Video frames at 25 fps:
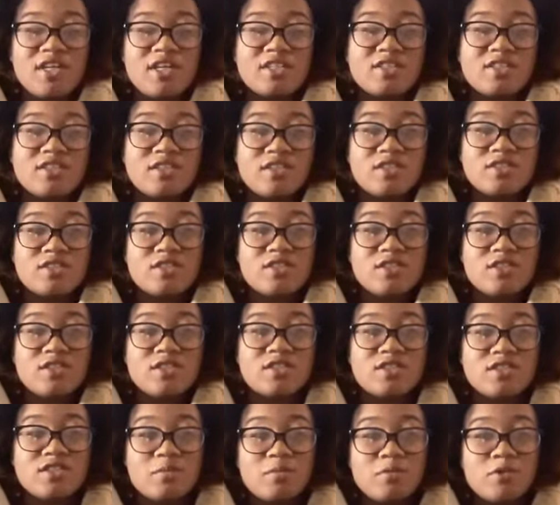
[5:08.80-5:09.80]
next section
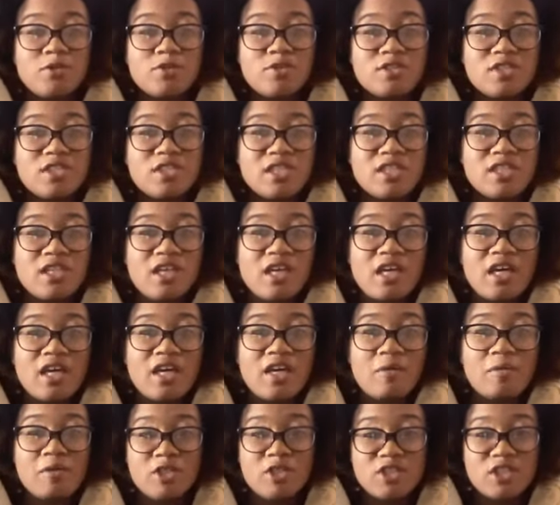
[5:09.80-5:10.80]
is the music,
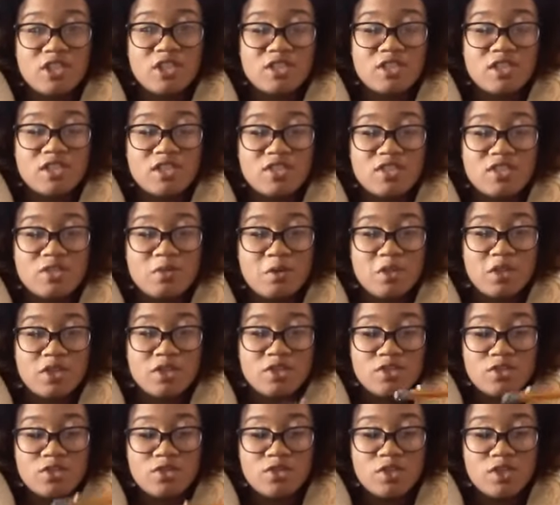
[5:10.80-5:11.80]
and Marche said she would
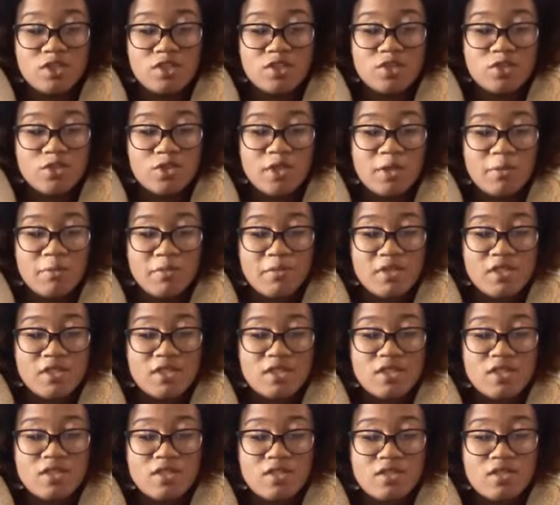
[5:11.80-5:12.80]
also do the
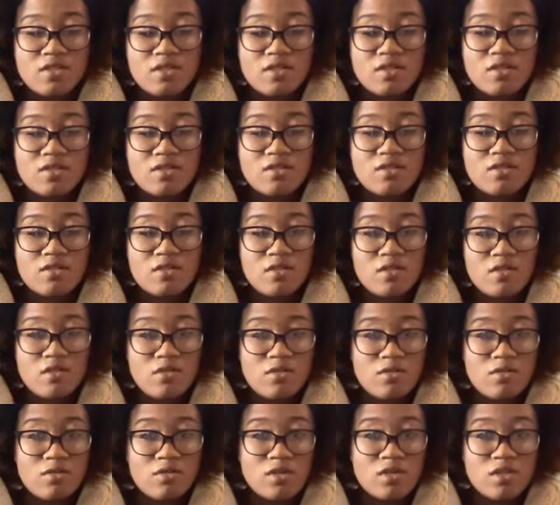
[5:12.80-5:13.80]
script.
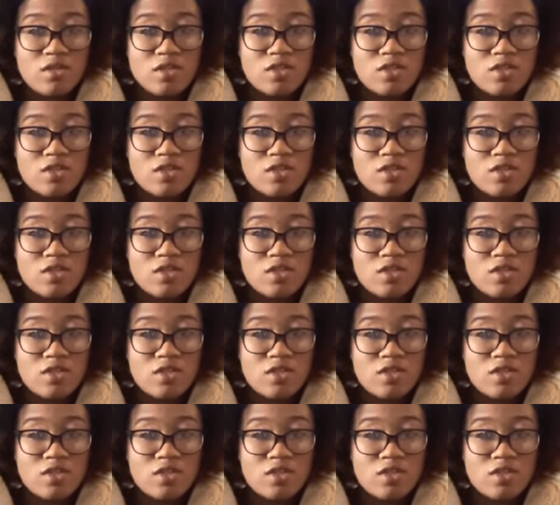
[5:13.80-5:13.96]
So